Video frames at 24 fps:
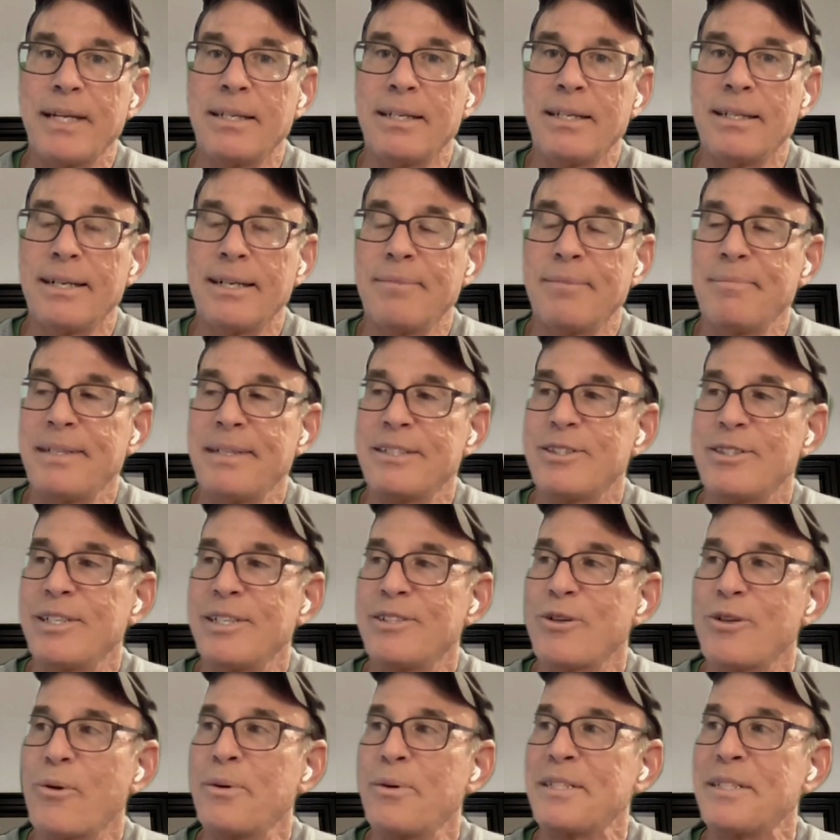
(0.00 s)
And
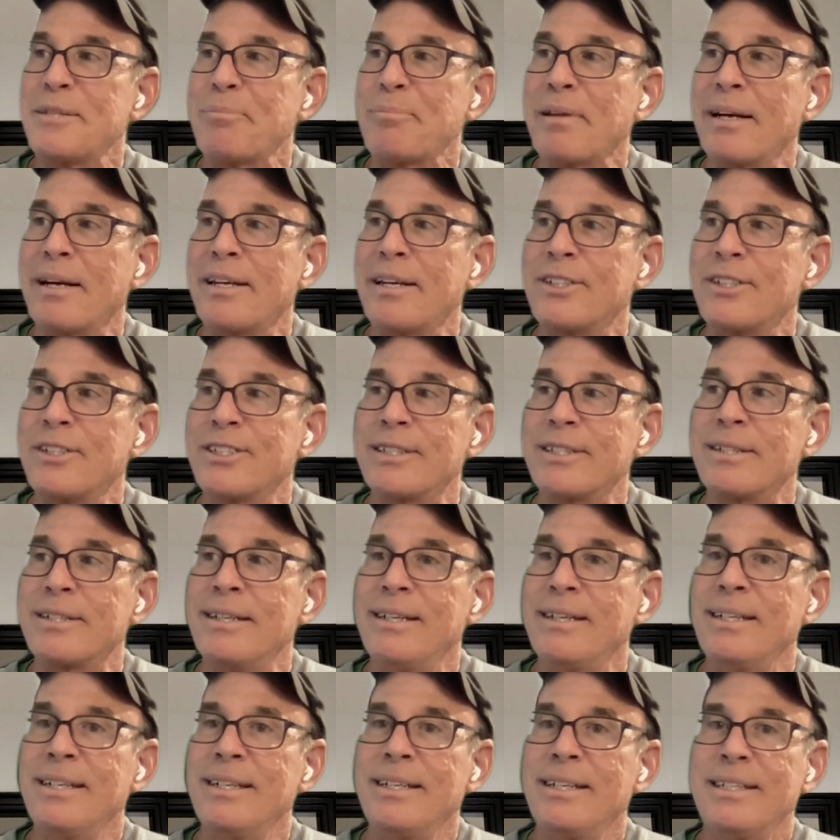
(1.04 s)
it's always a
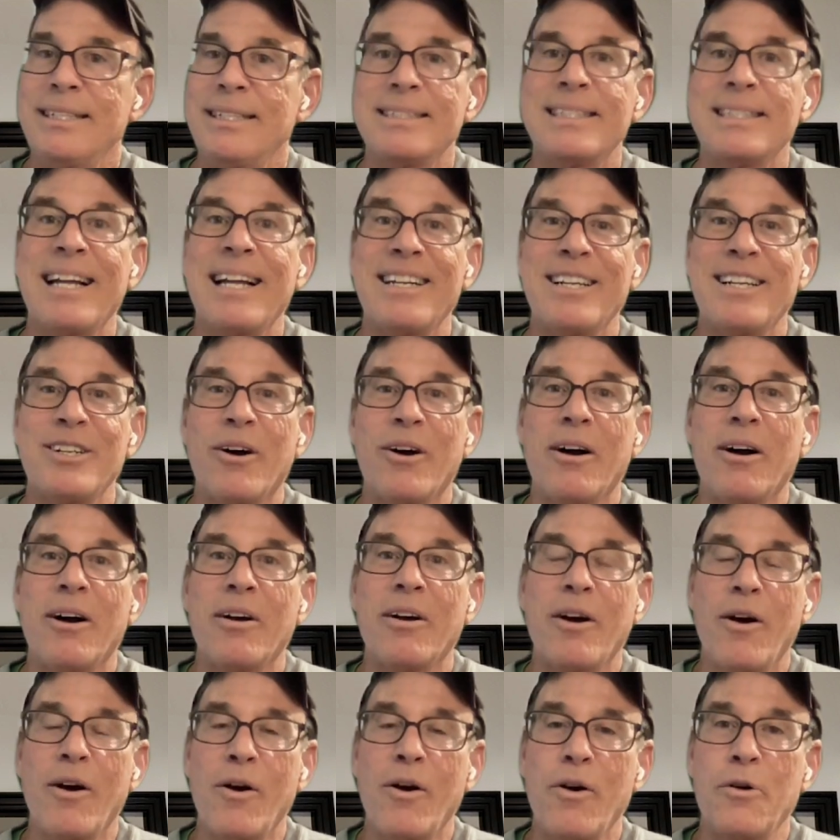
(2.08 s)
pleasure to send a
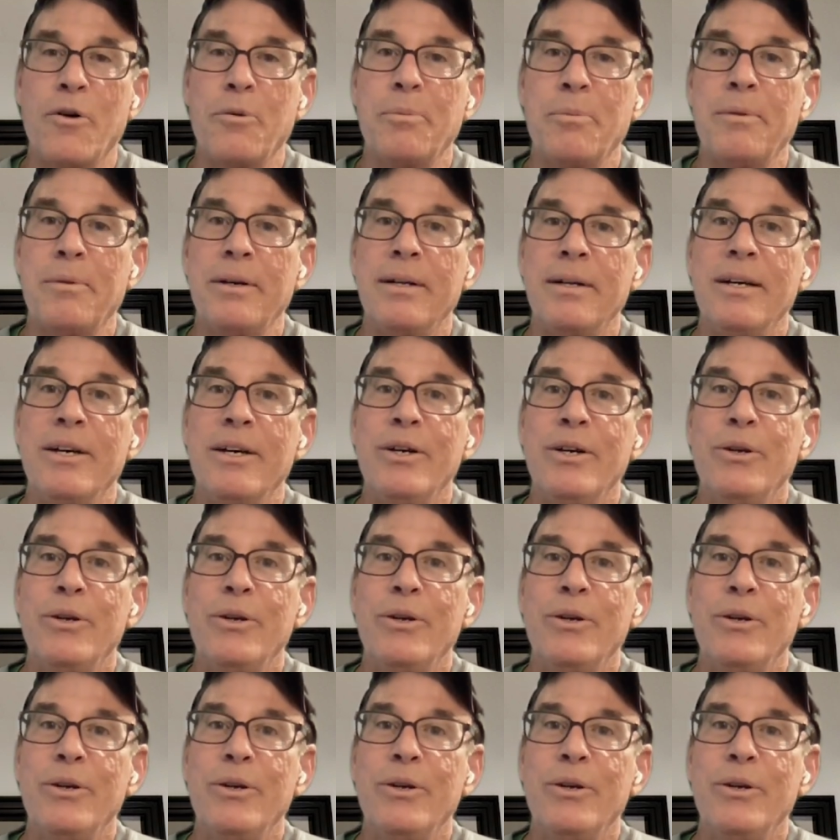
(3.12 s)
dog home